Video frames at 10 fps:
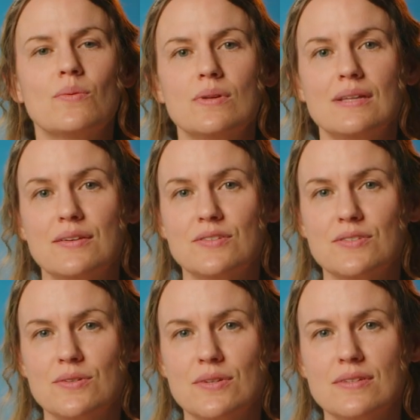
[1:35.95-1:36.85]
will allow
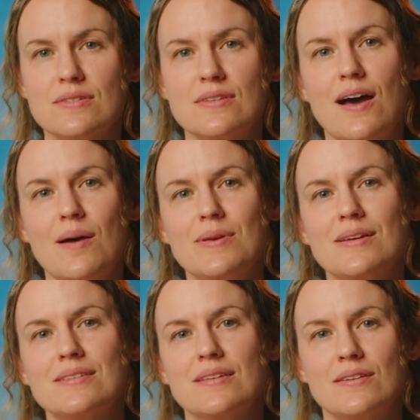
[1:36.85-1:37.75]
students,
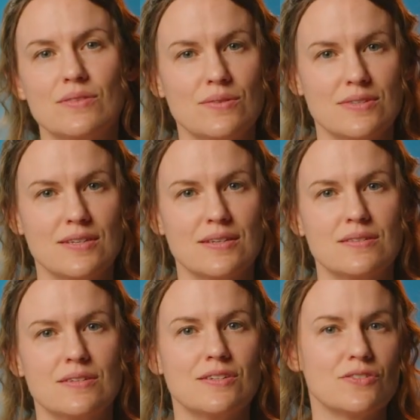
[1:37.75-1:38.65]
hobbyists, and
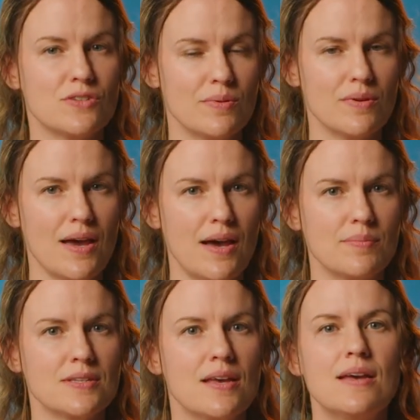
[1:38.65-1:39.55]
enthusiasts to distribute apps